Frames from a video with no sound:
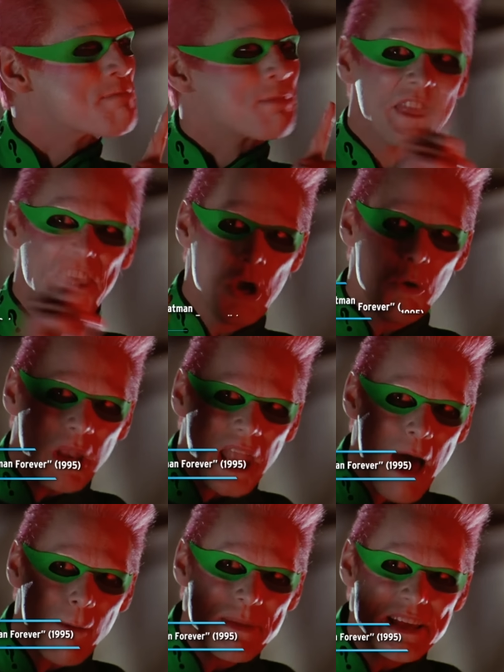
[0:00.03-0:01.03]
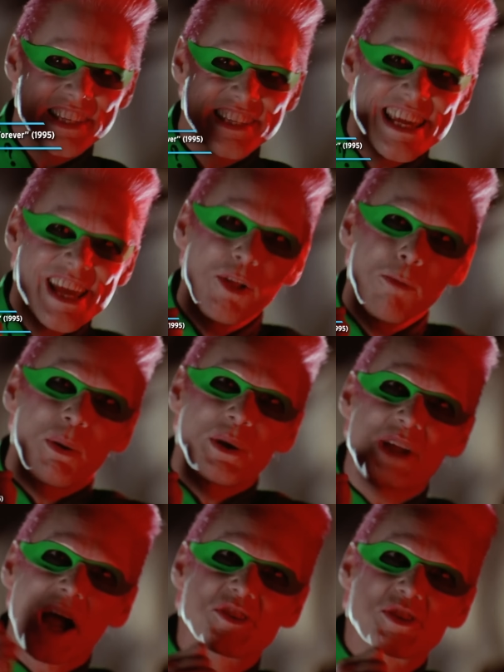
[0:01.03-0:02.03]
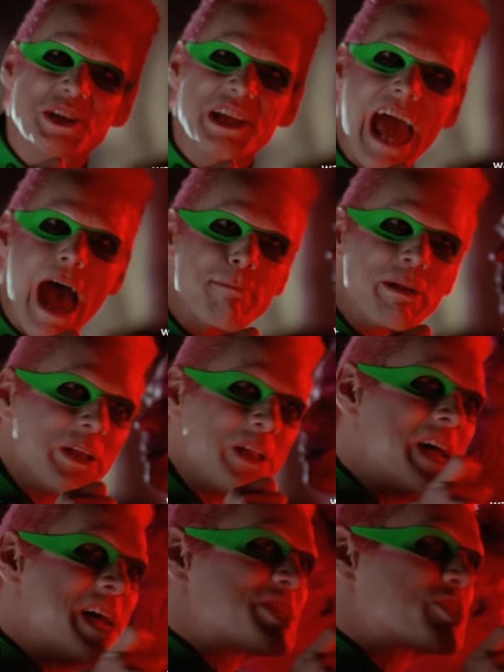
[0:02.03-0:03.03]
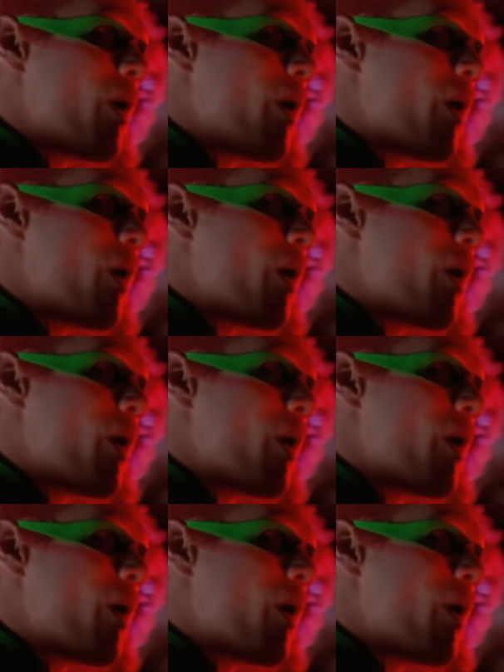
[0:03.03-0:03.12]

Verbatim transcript: You will help me steal production capital so I